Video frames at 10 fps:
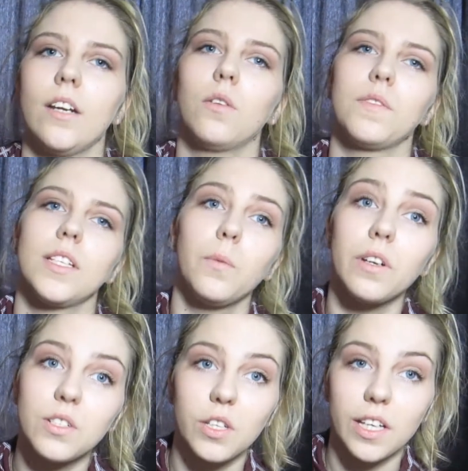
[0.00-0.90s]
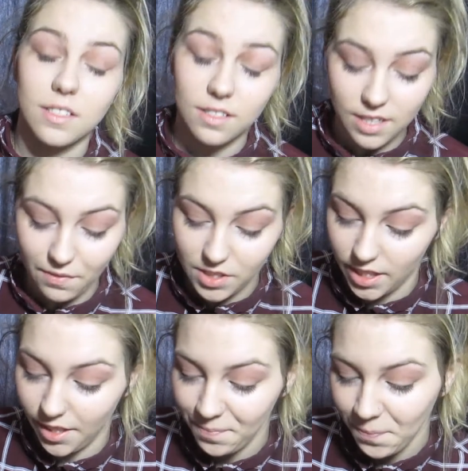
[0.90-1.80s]
and obviously we're in
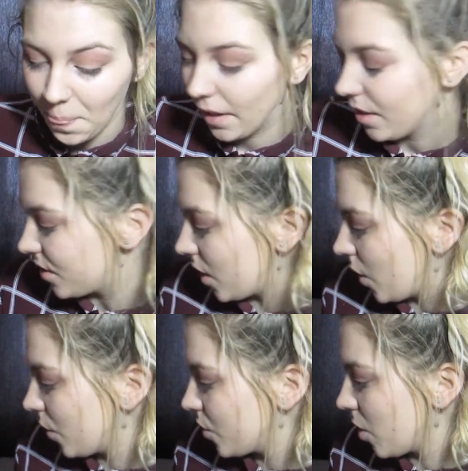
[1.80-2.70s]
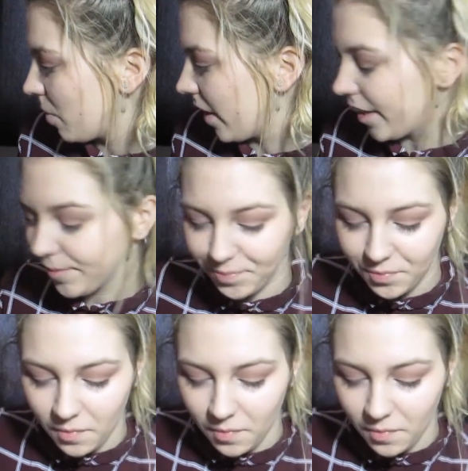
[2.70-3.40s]
2017, so good job there.